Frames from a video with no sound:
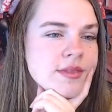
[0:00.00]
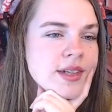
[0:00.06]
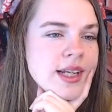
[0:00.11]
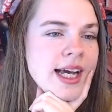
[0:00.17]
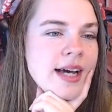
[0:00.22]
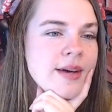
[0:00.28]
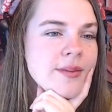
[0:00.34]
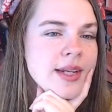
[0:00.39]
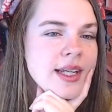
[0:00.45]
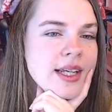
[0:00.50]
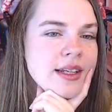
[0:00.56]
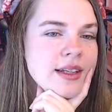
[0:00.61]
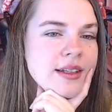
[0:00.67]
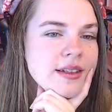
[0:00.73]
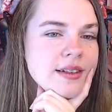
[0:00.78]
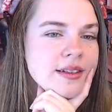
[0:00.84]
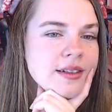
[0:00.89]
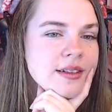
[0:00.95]
How
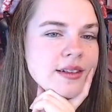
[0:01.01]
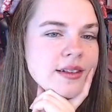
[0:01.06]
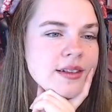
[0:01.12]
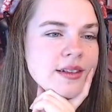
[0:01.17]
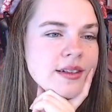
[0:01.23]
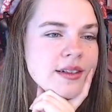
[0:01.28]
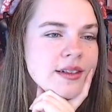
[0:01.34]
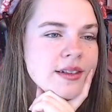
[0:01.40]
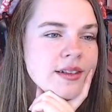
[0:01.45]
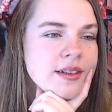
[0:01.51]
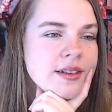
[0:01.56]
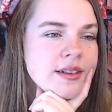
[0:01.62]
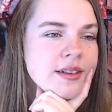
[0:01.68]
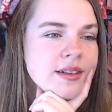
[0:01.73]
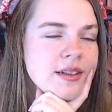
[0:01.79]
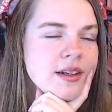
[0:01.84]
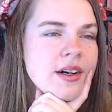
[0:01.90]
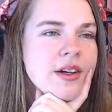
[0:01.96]
many?
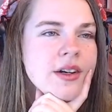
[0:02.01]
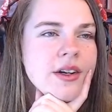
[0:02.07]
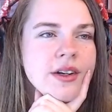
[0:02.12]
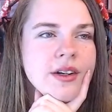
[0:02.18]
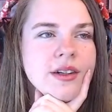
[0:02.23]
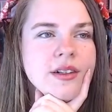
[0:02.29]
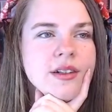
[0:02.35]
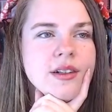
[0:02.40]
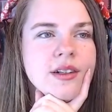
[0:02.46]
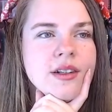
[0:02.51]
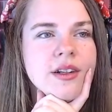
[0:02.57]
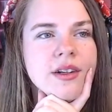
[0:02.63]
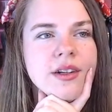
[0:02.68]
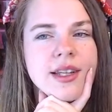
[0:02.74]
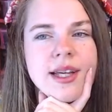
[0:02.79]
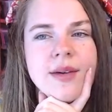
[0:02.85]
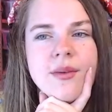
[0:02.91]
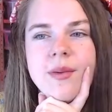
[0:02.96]
Oh no,
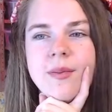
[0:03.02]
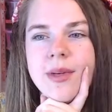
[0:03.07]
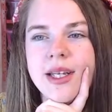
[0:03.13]
that would